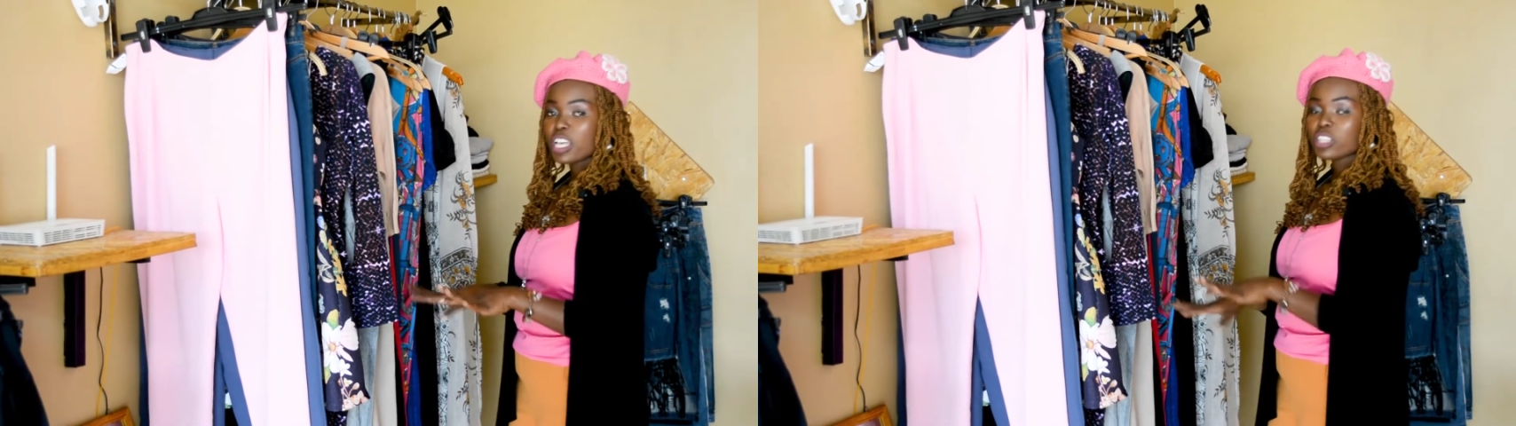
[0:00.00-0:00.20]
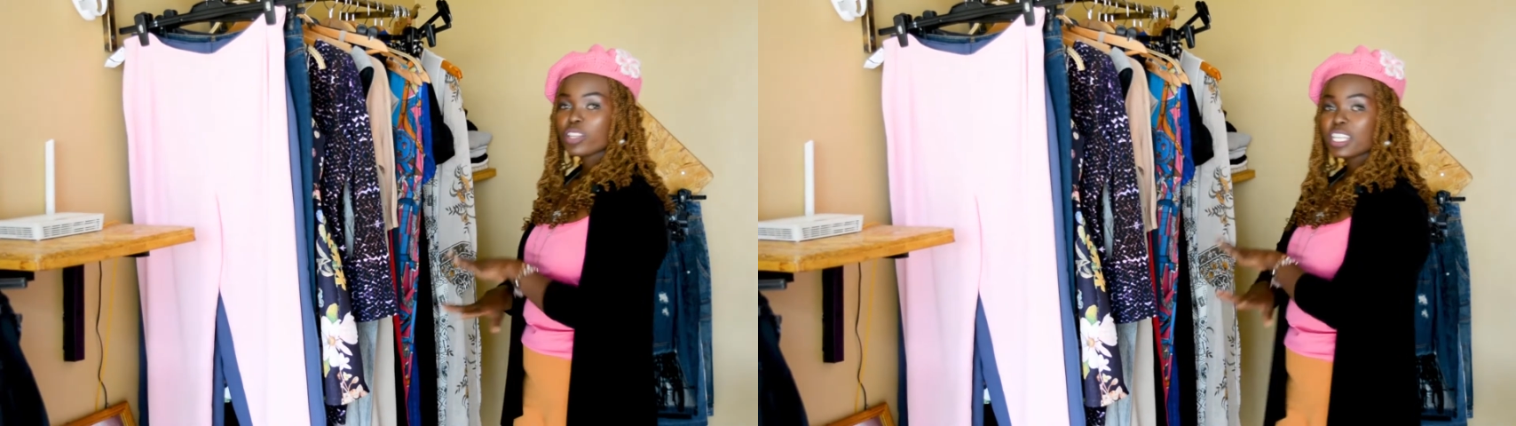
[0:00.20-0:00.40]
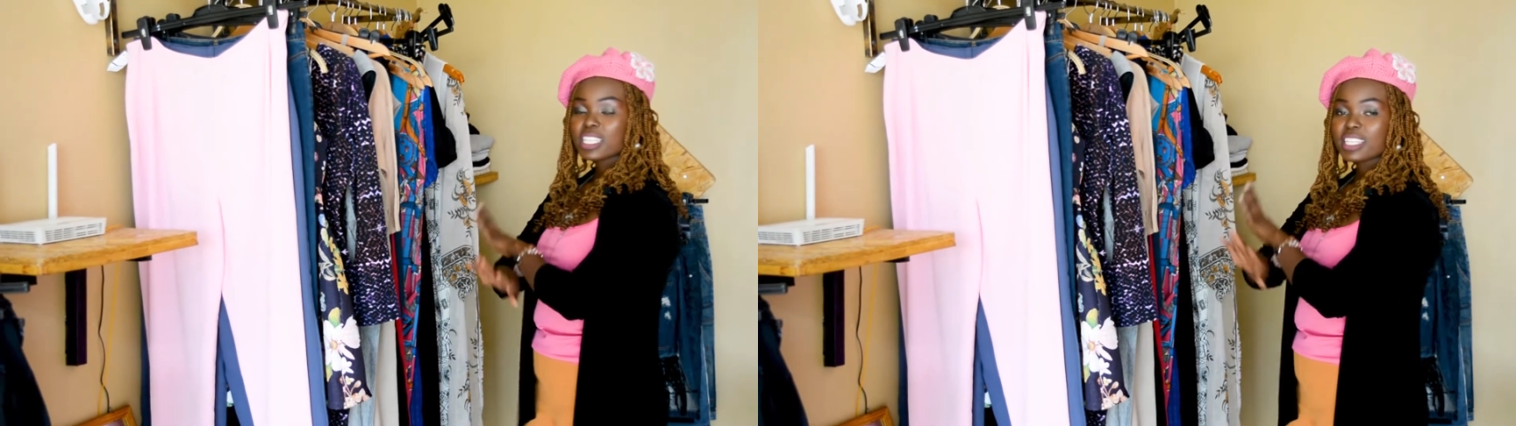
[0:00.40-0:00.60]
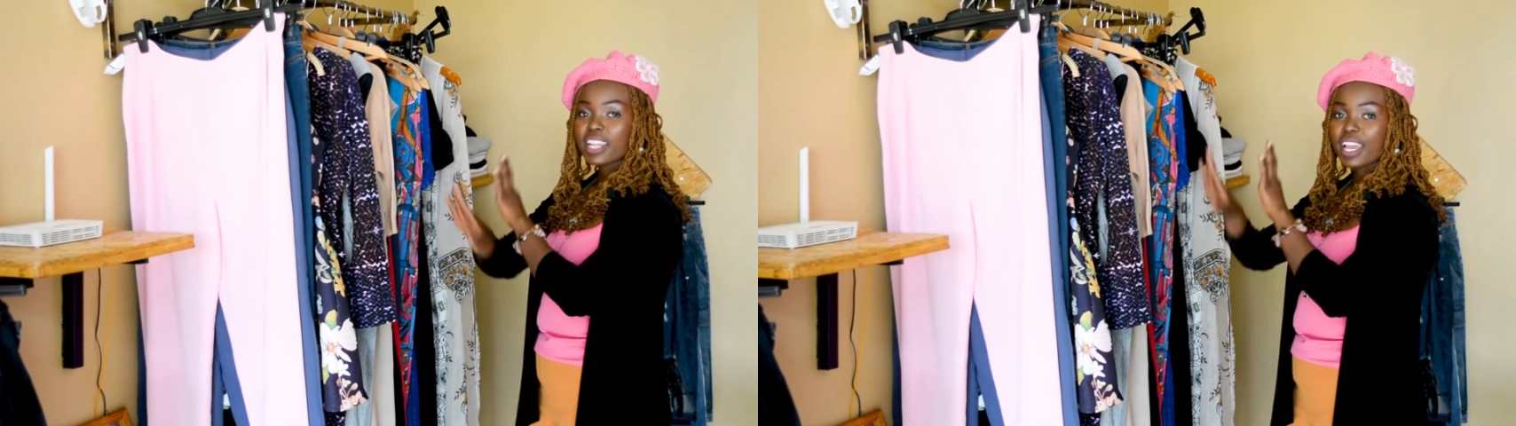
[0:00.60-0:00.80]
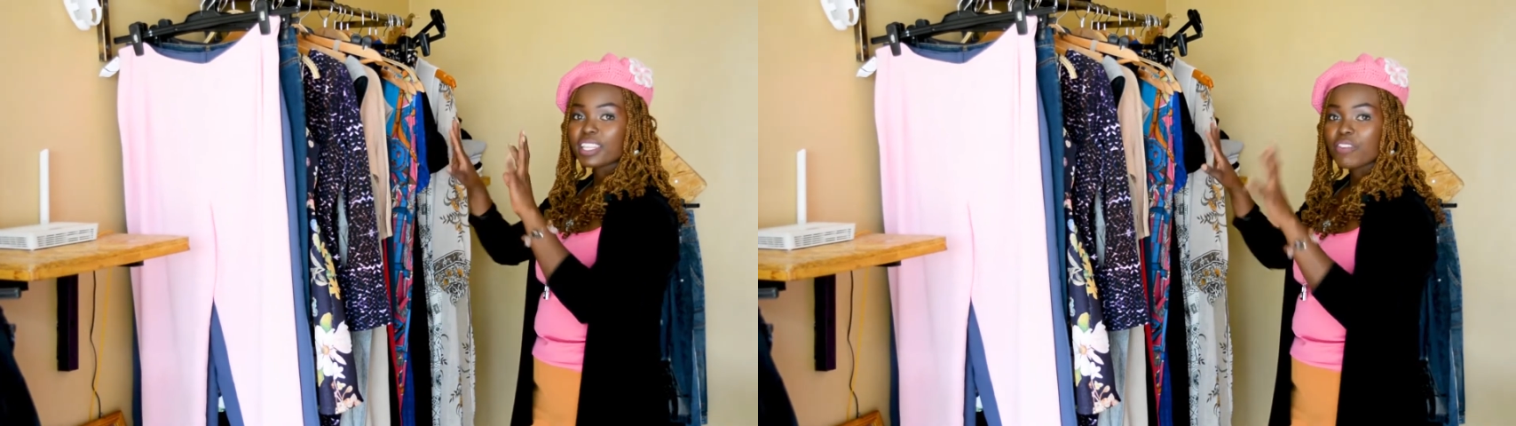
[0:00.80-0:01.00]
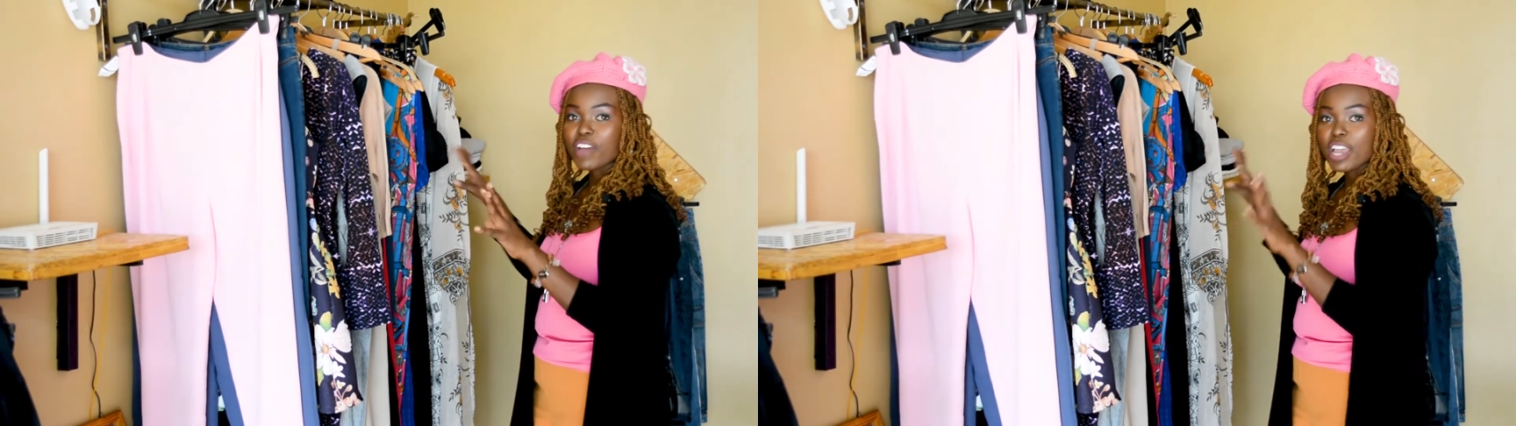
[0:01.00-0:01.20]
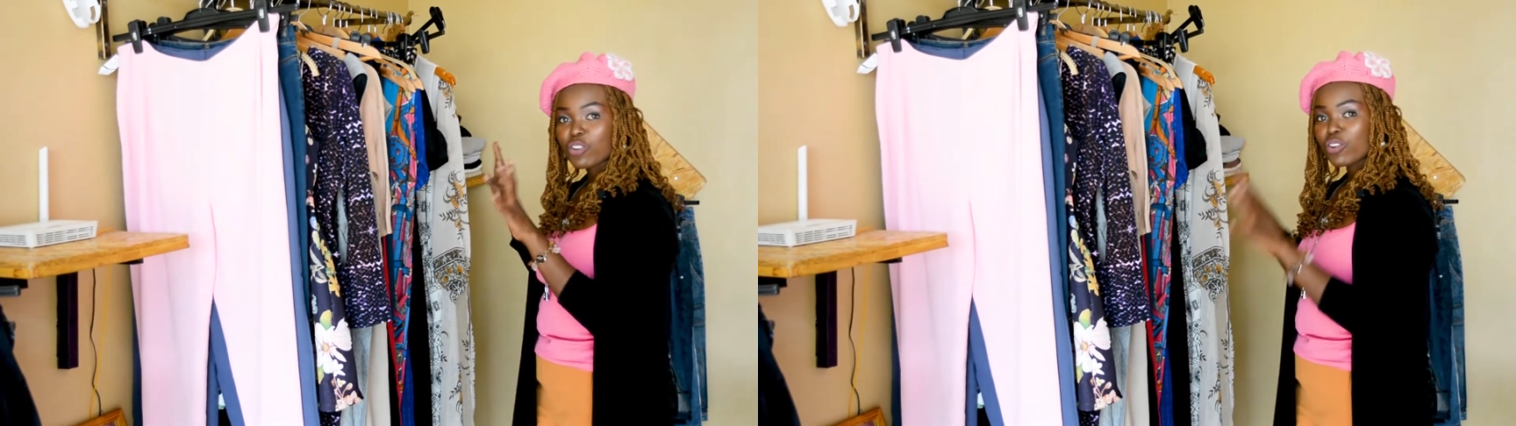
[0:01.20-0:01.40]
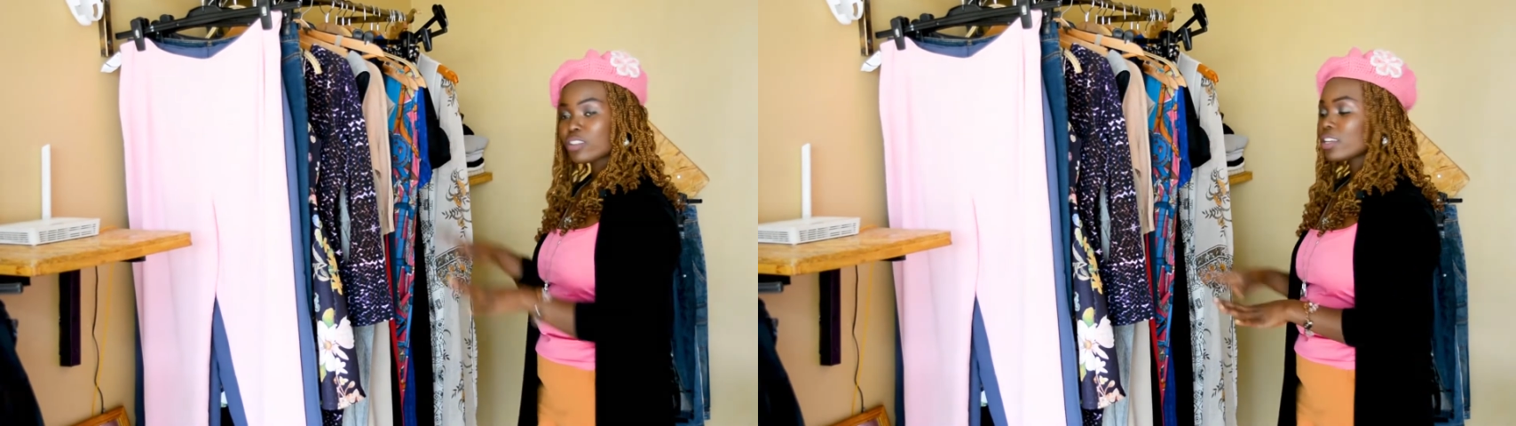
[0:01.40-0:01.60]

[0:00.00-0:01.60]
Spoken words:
So this is like the final.